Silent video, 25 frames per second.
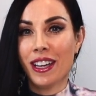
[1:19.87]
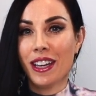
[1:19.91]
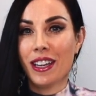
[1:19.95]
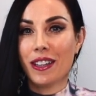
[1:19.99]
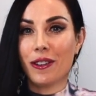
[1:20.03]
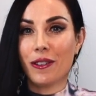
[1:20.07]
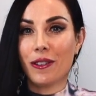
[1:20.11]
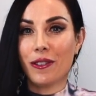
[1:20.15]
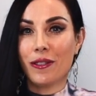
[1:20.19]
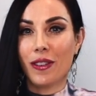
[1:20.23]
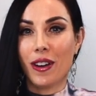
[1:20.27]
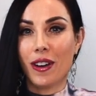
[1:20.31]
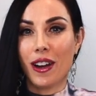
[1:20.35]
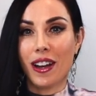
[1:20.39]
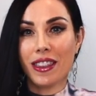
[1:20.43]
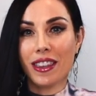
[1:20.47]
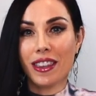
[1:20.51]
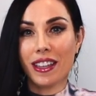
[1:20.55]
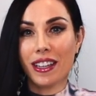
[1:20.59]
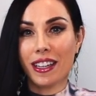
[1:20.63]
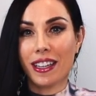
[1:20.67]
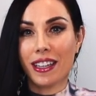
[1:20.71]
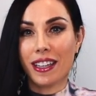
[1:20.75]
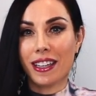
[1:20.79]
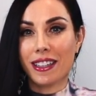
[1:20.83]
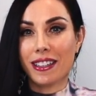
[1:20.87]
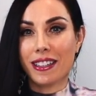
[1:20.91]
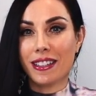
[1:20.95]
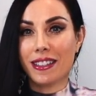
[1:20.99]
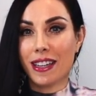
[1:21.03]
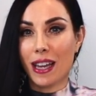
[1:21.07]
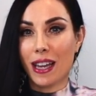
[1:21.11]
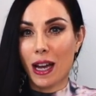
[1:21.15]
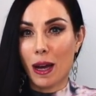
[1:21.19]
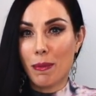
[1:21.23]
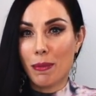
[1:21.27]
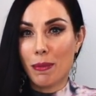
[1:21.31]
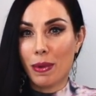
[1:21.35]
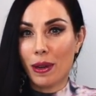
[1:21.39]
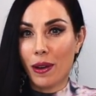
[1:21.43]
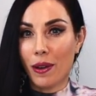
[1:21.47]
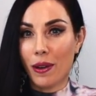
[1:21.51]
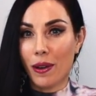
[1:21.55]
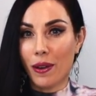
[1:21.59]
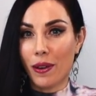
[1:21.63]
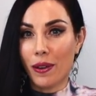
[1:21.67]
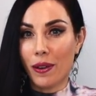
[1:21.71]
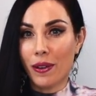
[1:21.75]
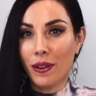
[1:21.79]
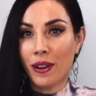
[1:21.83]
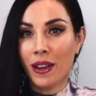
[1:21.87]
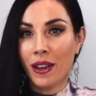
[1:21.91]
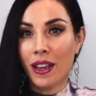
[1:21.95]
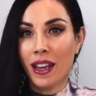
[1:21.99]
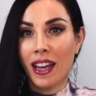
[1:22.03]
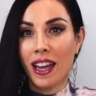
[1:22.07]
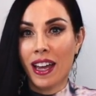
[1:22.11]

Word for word: You'll find the link down below,